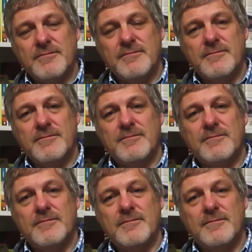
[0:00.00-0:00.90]

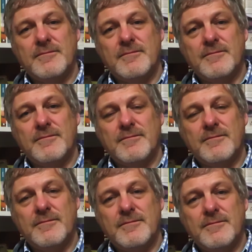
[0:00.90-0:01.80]

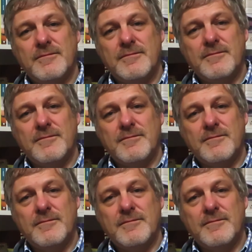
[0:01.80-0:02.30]
No one is speaking in this clip.